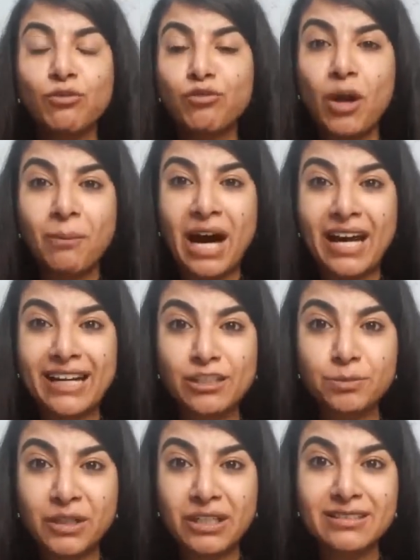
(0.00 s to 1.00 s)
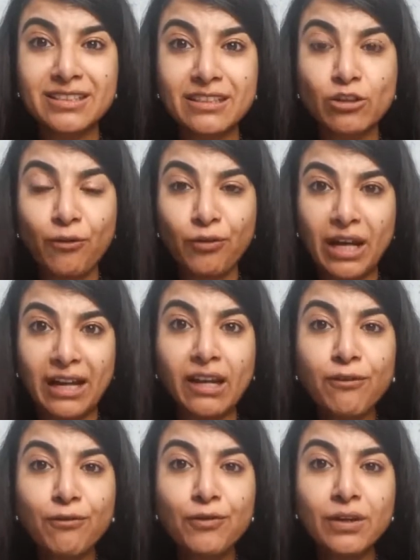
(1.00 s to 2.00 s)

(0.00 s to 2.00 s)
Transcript: from our experiences of life.